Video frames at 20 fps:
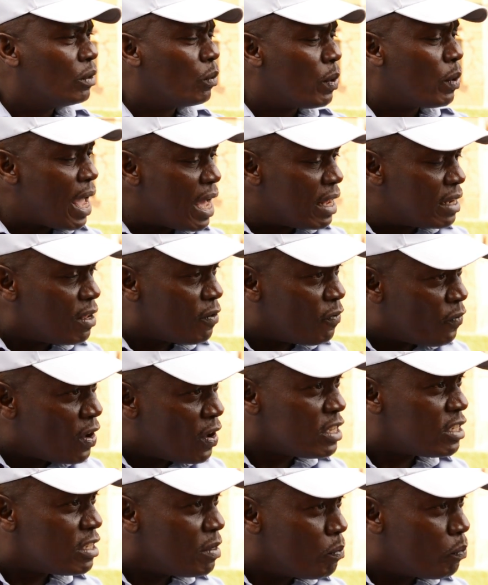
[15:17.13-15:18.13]
We had the
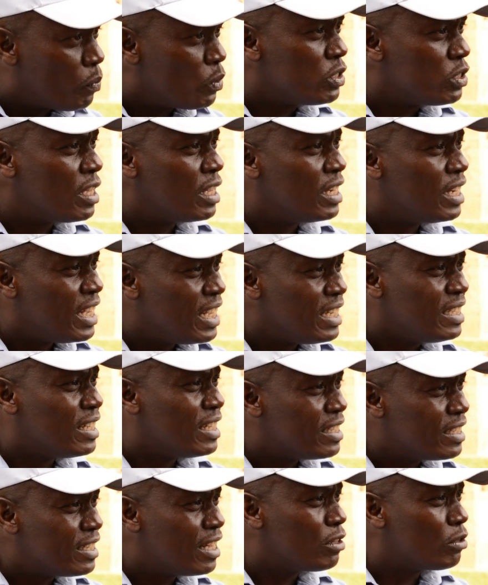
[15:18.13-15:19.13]
first symposium
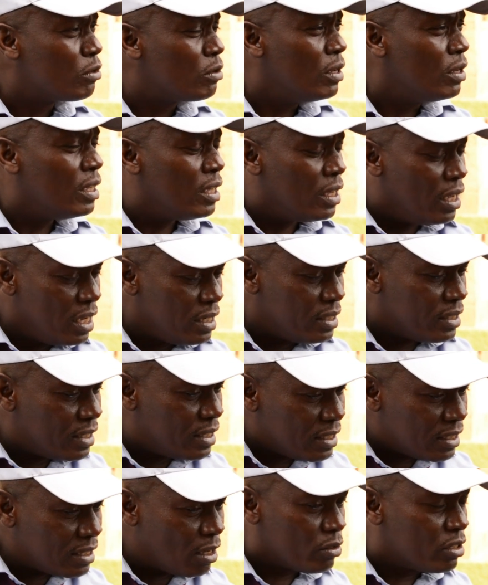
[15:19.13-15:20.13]

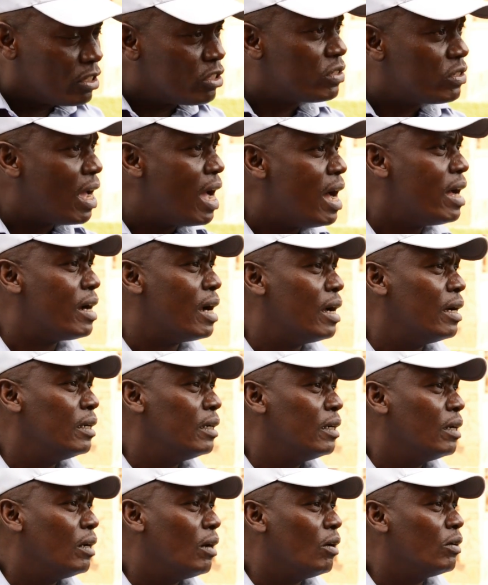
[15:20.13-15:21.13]
Eastern Southern Sahara
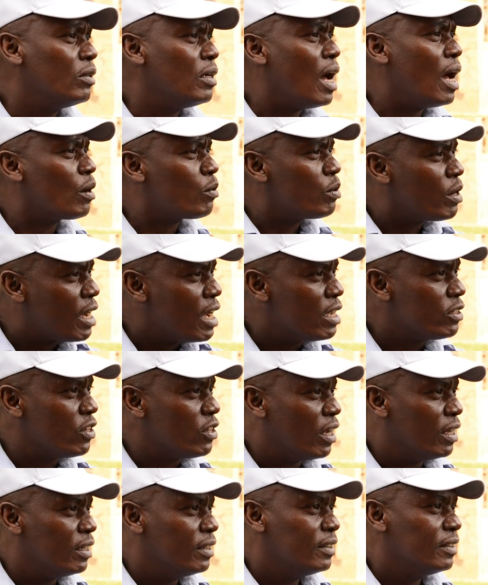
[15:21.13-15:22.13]
on aquaculture.